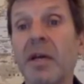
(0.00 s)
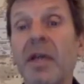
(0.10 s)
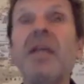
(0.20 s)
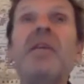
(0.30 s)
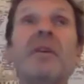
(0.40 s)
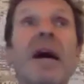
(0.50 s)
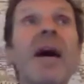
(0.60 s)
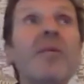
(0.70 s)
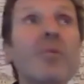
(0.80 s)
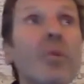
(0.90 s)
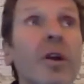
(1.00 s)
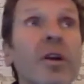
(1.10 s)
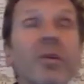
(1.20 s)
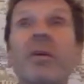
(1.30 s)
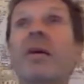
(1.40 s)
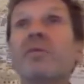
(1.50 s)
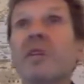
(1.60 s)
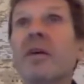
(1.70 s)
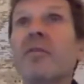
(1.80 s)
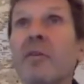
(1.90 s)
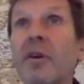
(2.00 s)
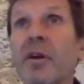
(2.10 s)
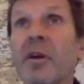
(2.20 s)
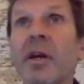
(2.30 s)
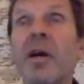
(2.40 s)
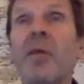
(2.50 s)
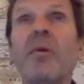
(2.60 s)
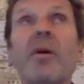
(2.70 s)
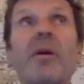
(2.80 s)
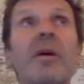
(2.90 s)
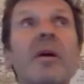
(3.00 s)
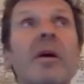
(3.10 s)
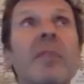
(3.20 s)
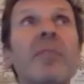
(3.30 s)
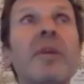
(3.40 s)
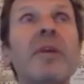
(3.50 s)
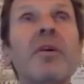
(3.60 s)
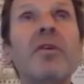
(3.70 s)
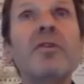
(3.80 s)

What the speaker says: Either at work or outside of work, where because